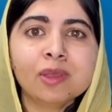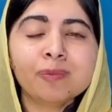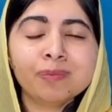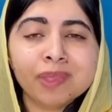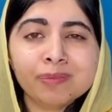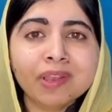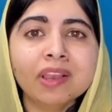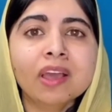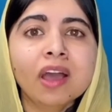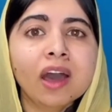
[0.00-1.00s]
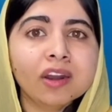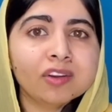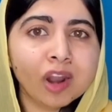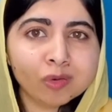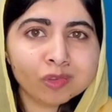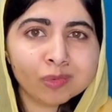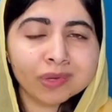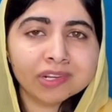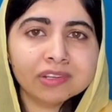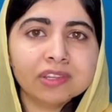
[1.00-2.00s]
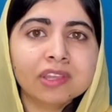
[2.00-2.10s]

People around the world,